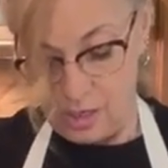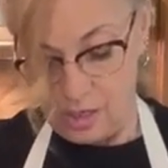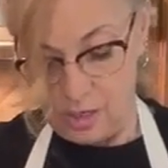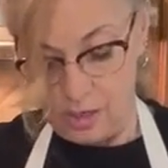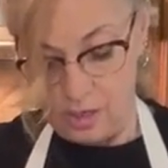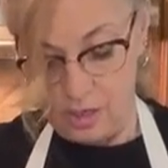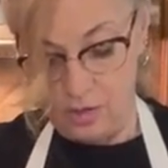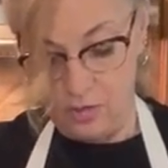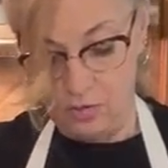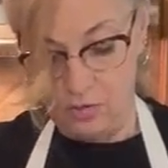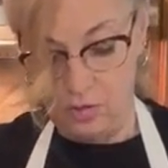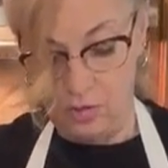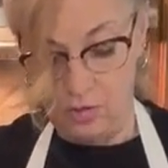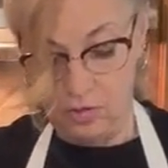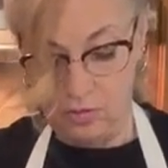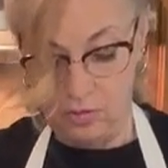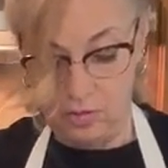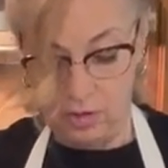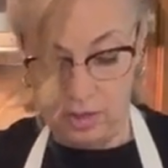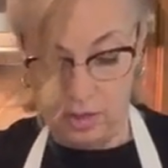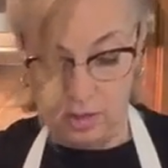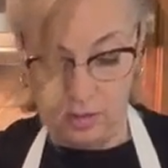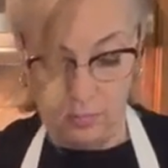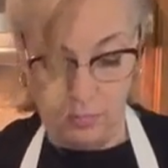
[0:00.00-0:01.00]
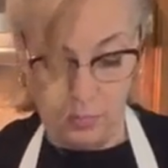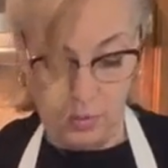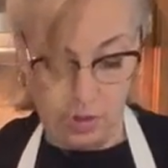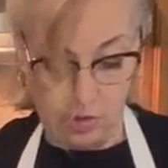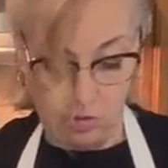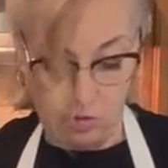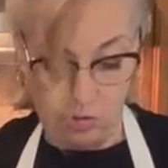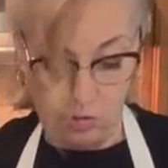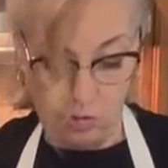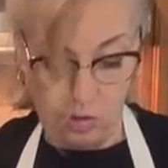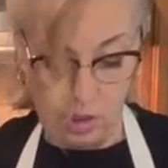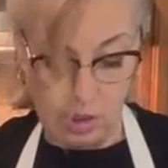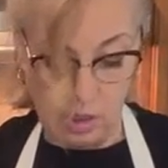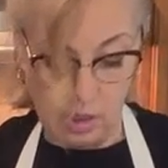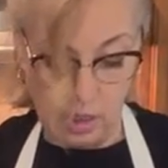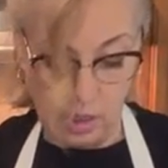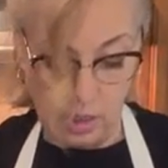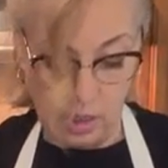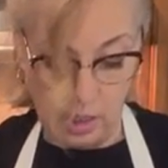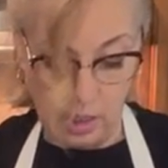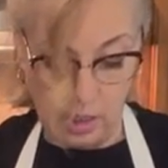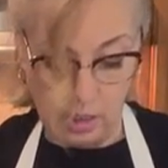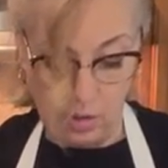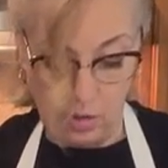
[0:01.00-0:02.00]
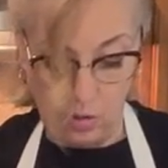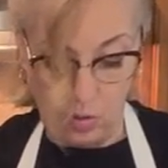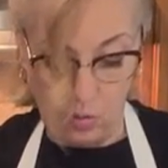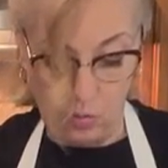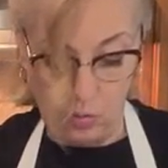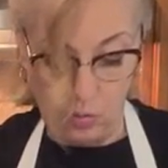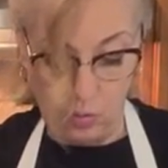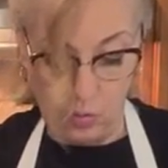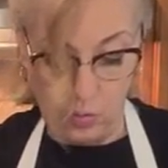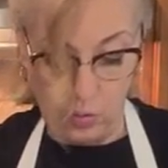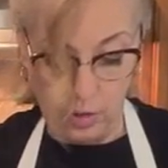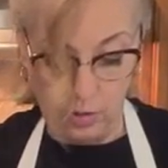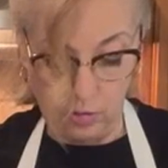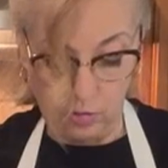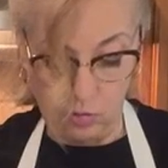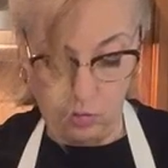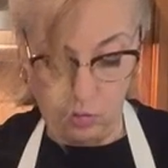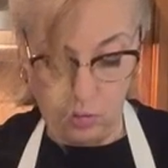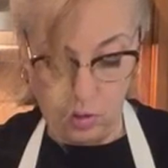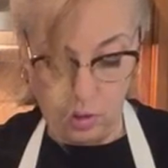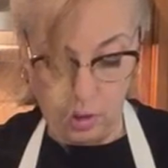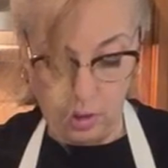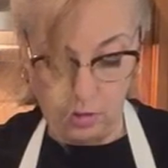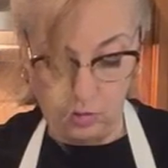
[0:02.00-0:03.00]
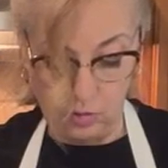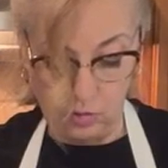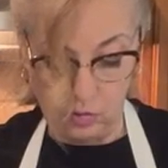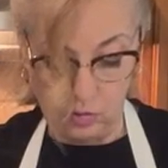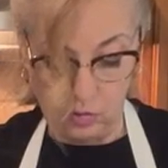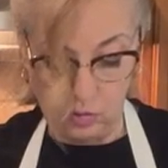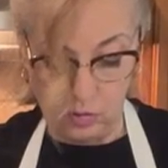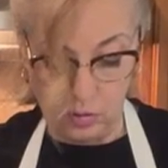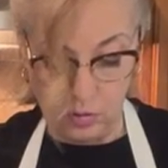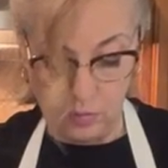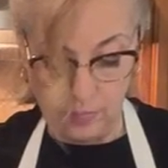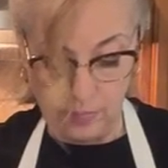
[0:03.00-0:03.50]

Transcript: This is like a big treat. I know the restaurants